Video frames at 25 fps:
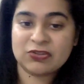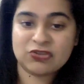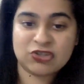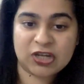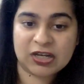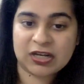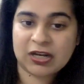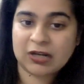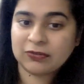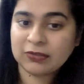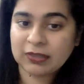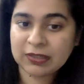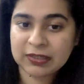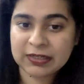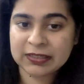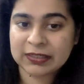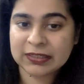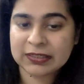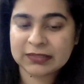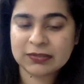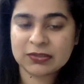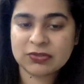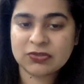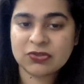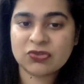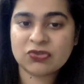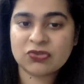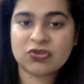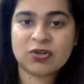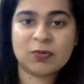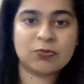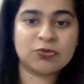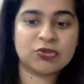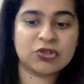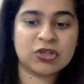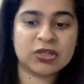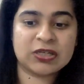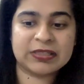check out the link in the
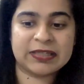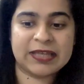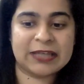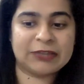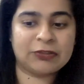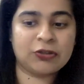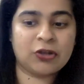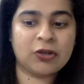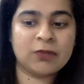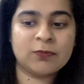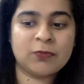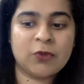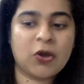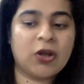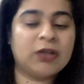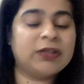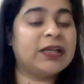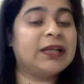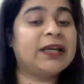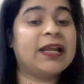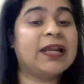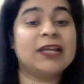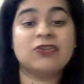description get on board and